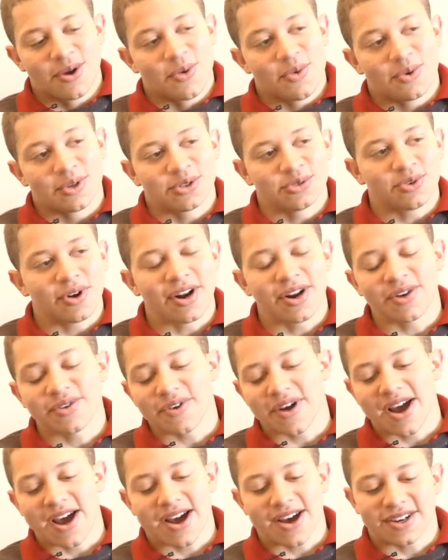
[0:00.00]
Was running
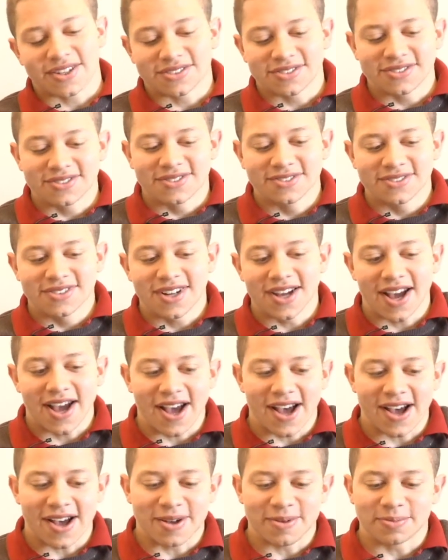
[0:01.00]
around
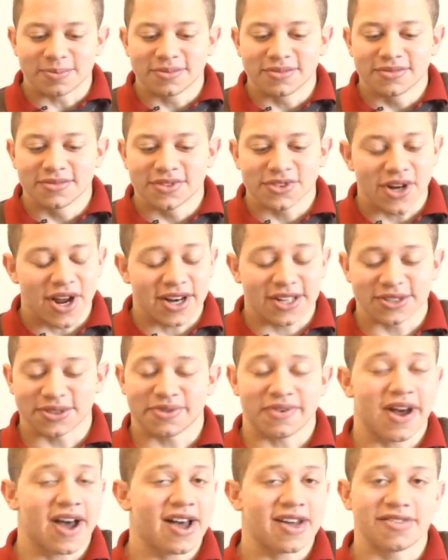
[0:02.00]
trying to
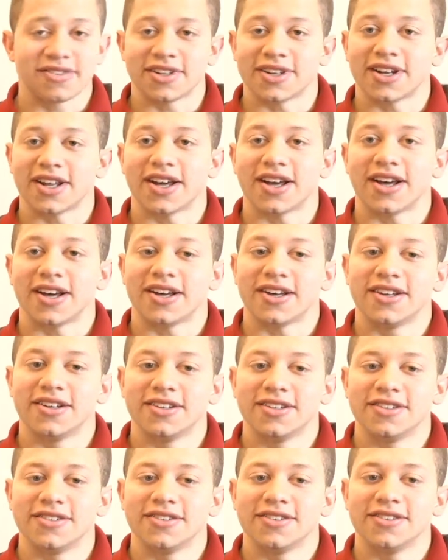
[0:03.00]
survive, and
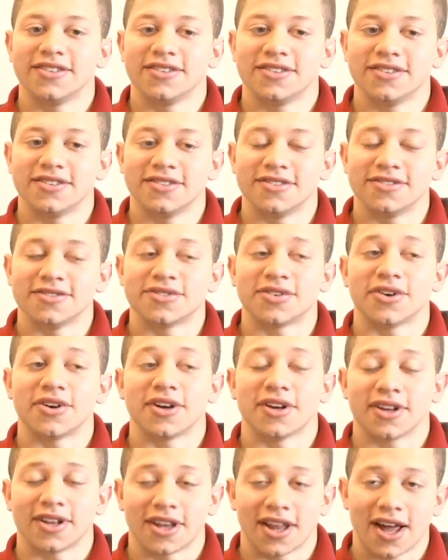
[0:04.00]

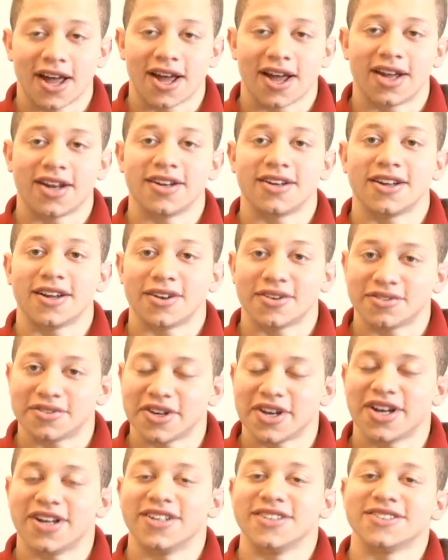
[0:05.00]
for a lot of
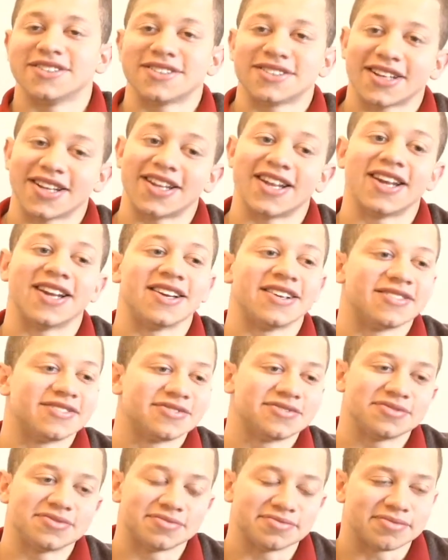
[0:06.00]
years, and then
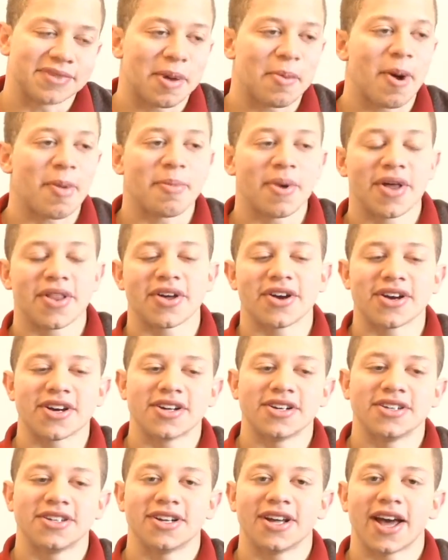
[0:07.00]
met my
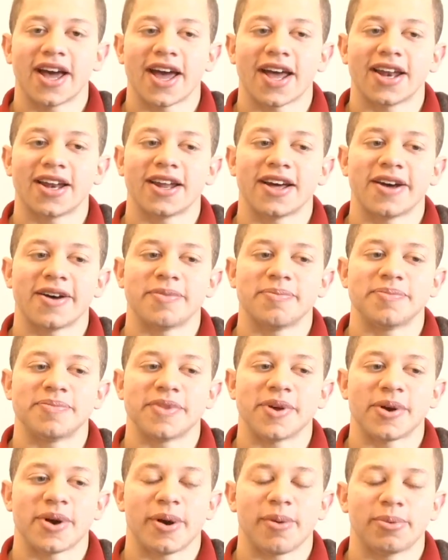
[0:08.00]
mother, and
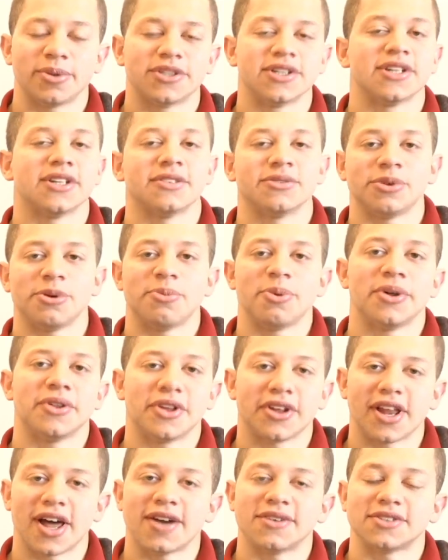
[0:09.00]
they were able to rebuild their
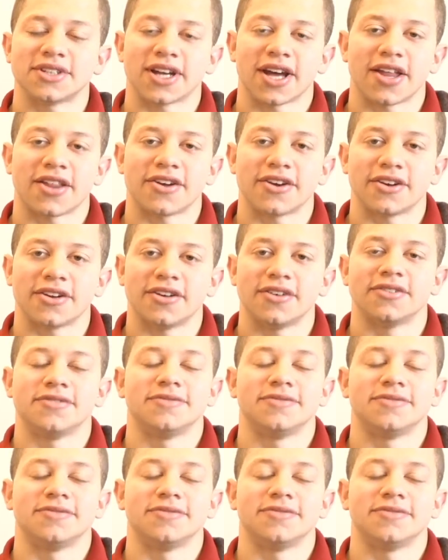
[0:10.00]
lives together and